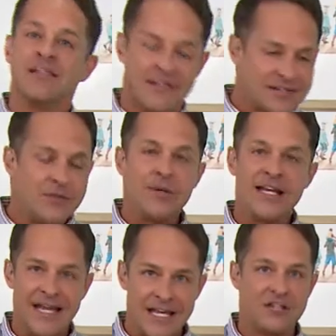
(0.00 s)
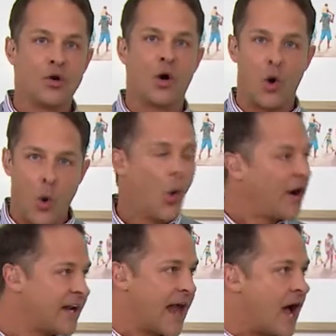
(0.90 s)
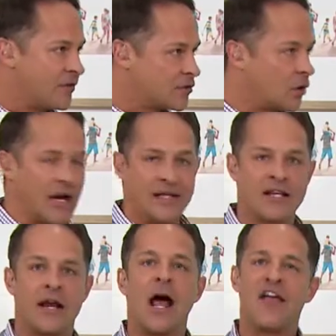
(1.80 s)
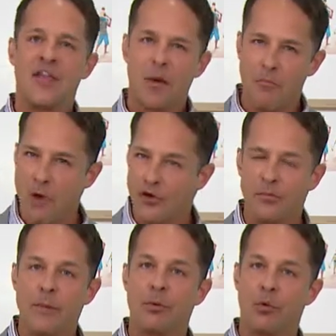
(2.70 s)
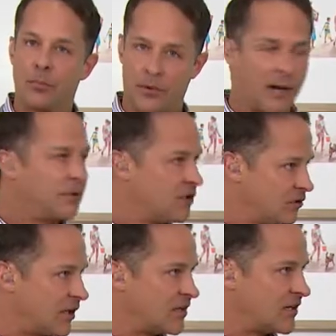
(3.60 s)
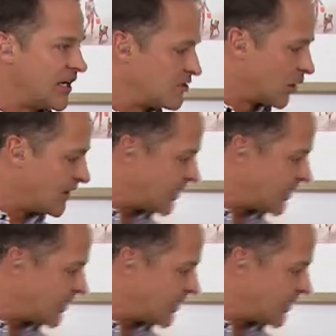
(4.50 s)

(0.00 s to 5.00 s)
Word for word: This can be an indoor or an outdoor antenna. I think most people will probably use it as an indoor